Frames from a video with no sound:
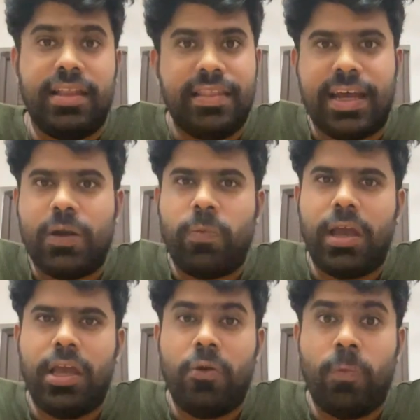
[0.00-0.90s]
In that
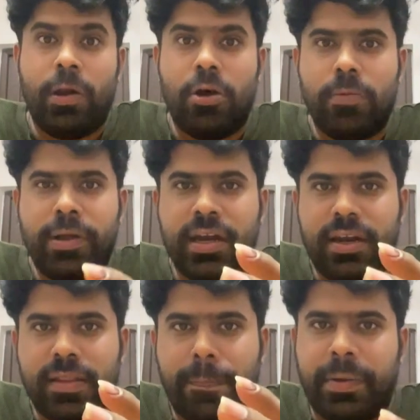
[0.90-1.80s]
way, you will not be under
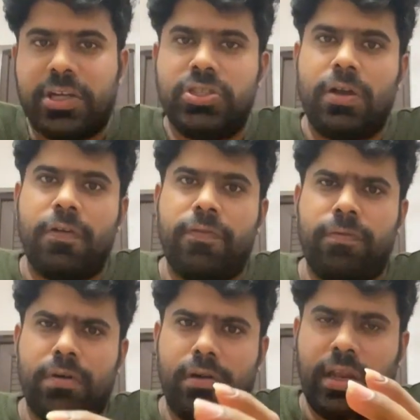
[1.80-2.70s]
the pressure of
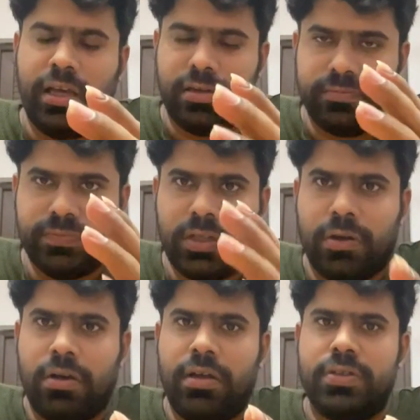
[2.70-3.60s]

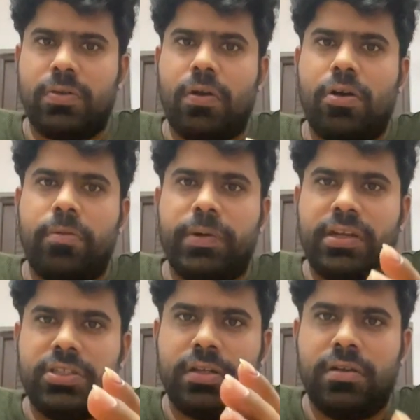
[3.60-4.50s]
it's all
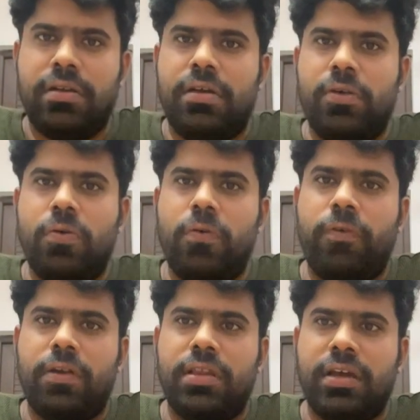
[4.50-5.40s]
competition, go
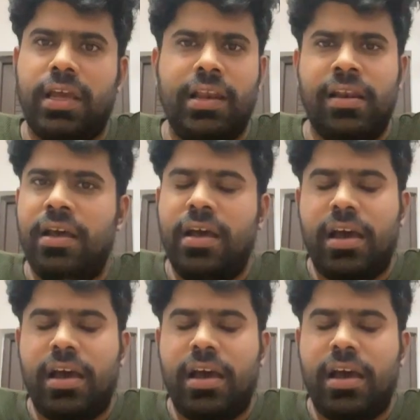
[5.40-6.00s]
for the kill.